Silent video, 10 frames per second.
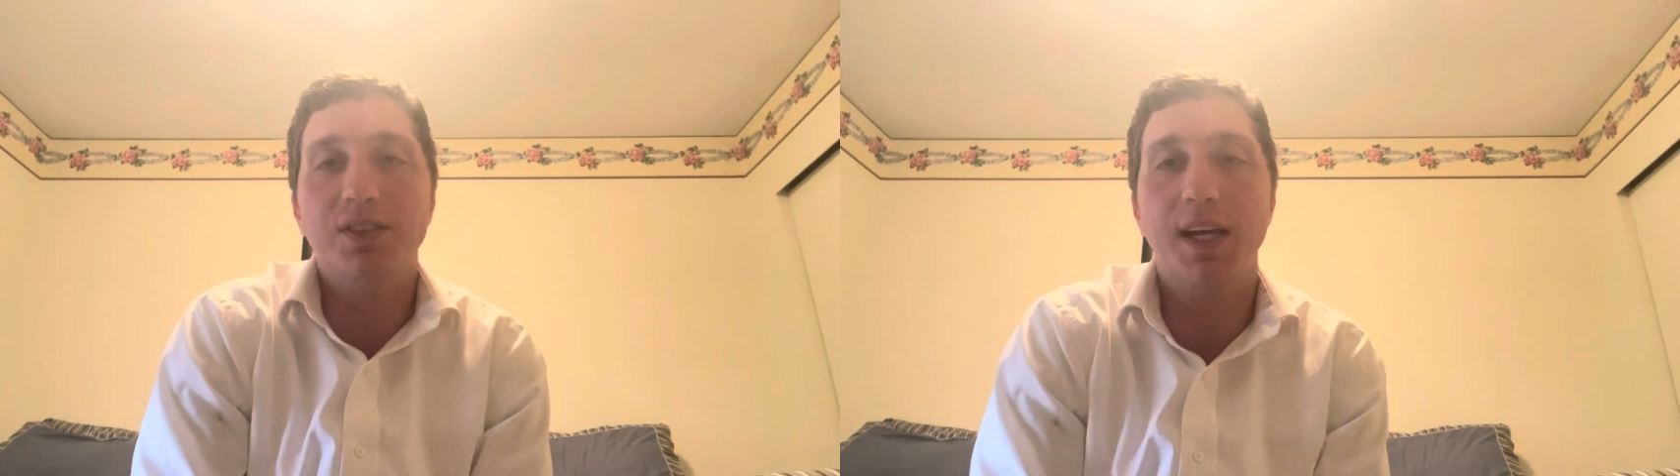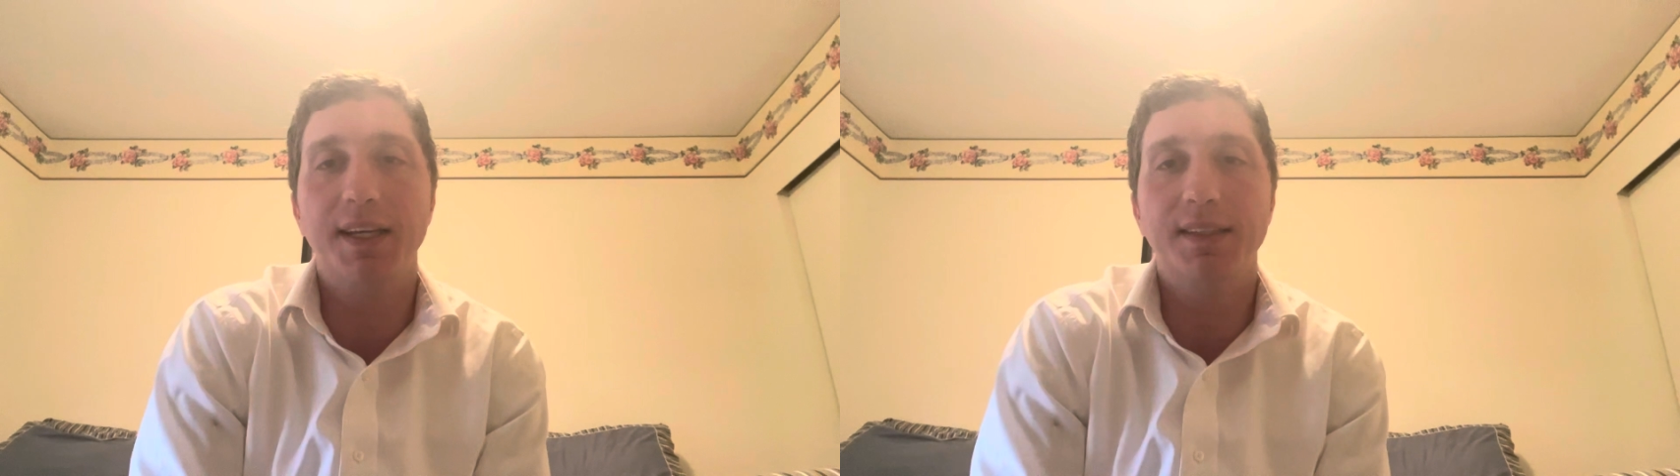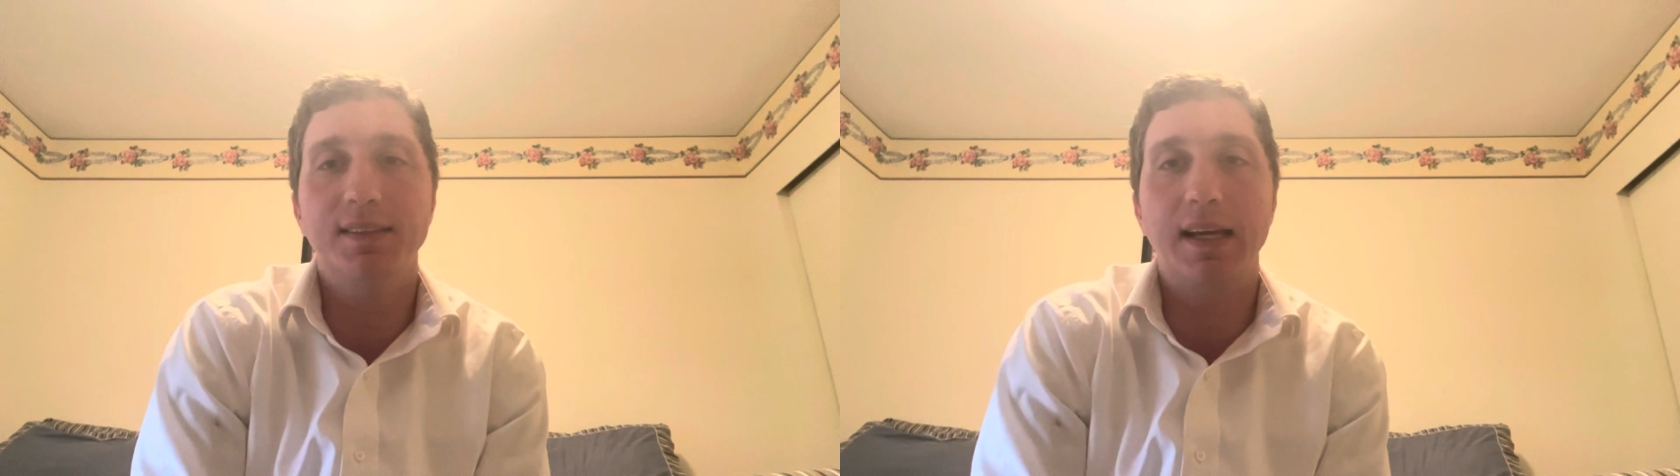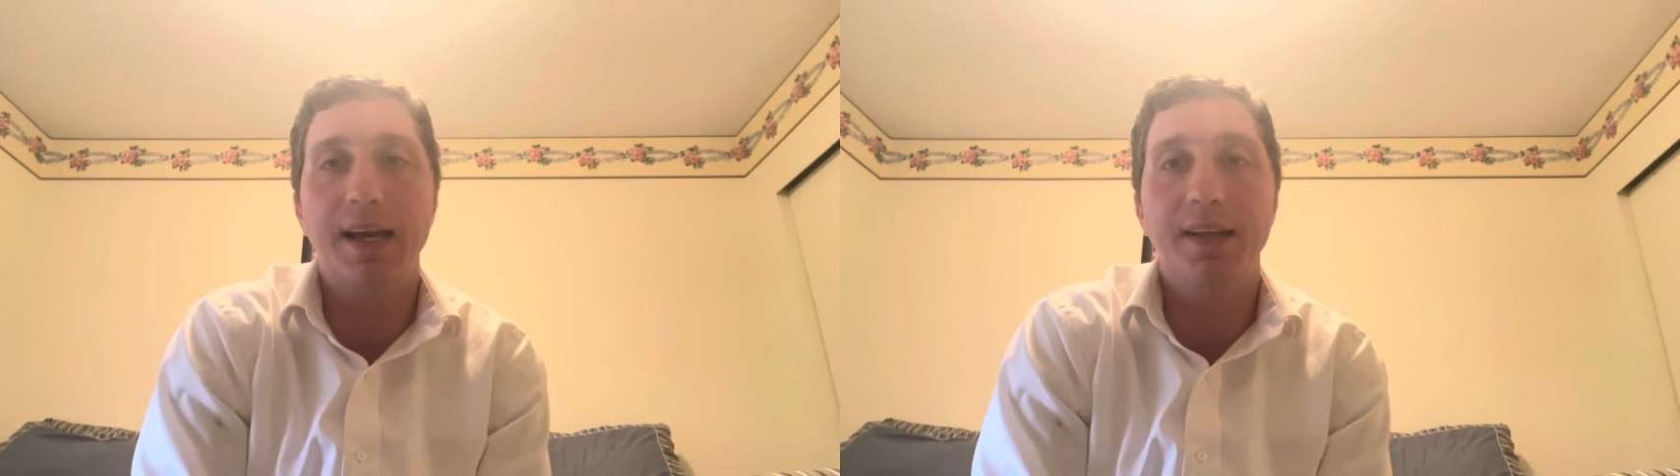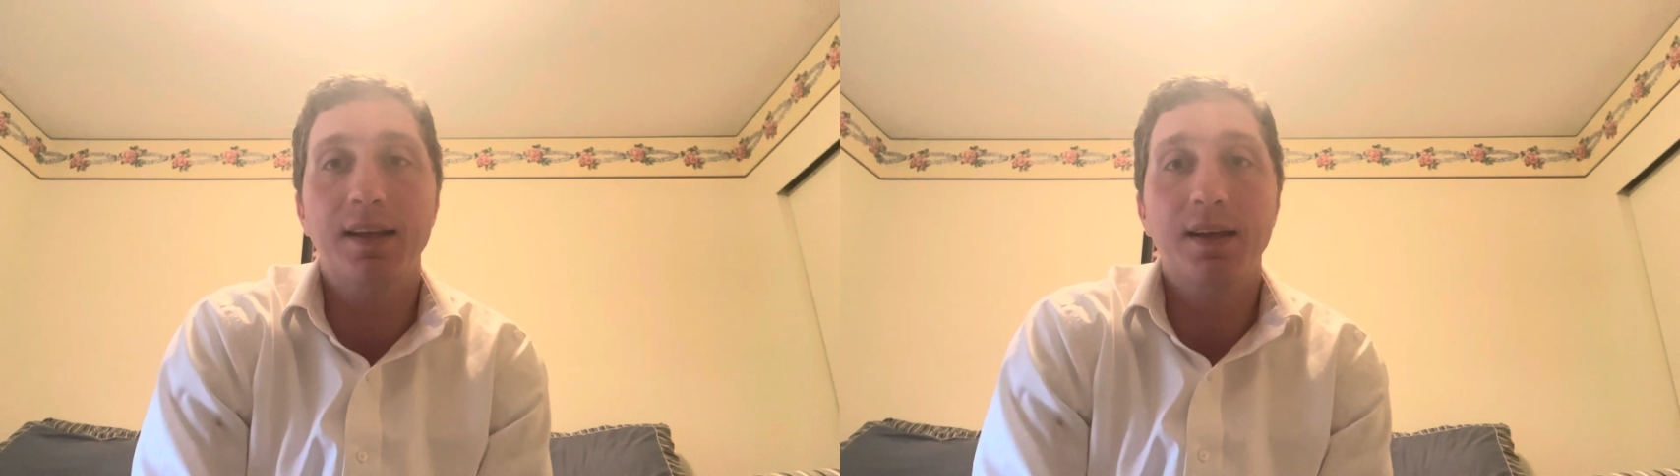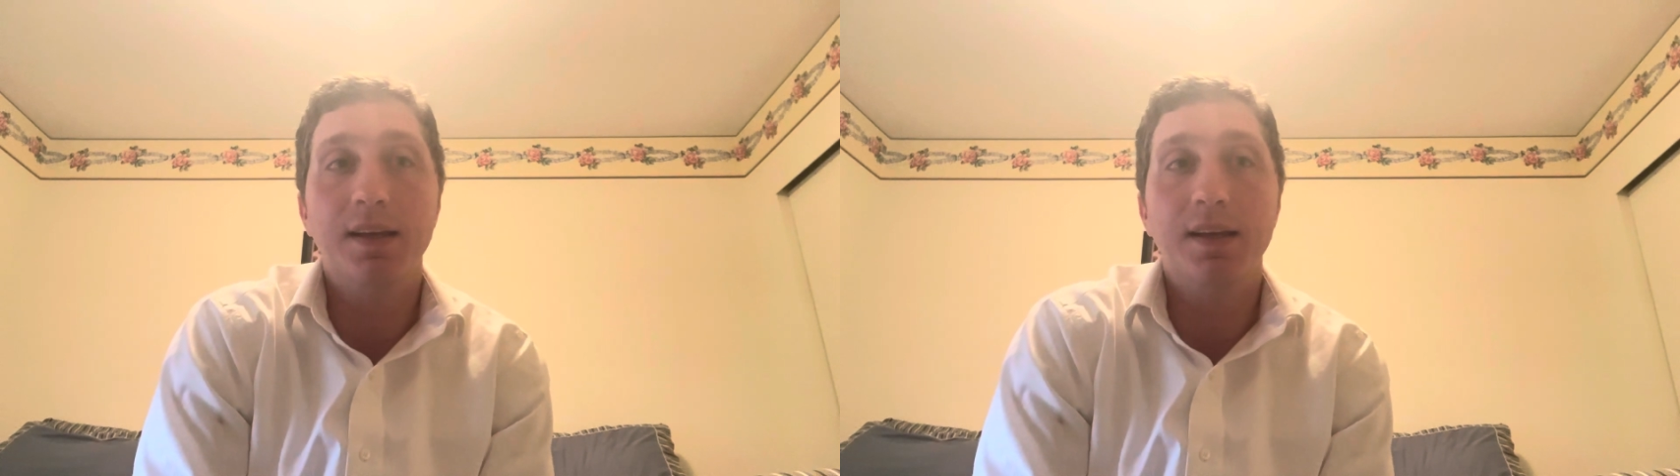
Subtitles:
saying is that